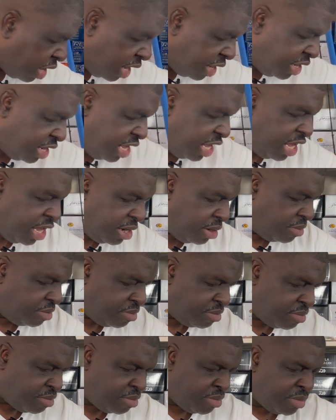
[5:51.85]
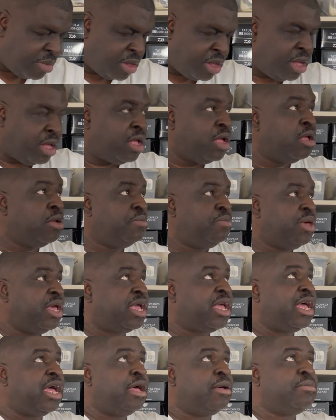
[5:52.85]
I did pick
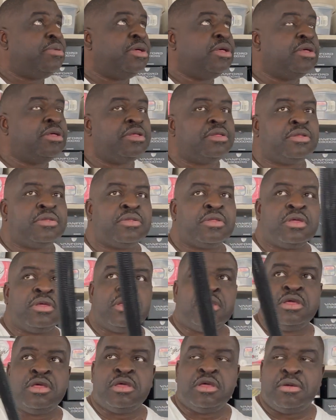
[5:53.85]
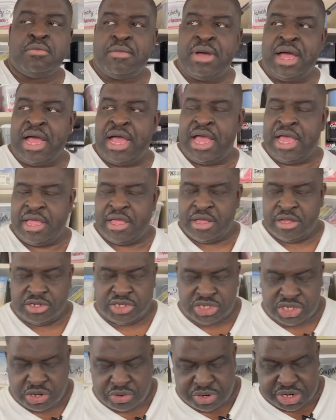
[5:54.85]
up my
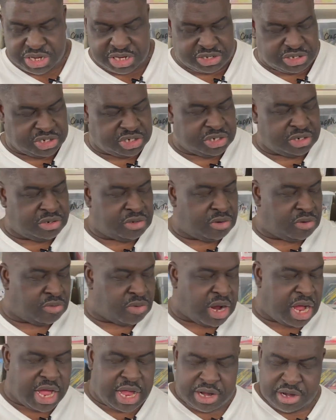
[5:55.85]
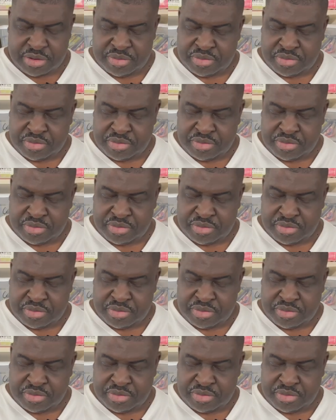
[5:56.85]
Zodius rod.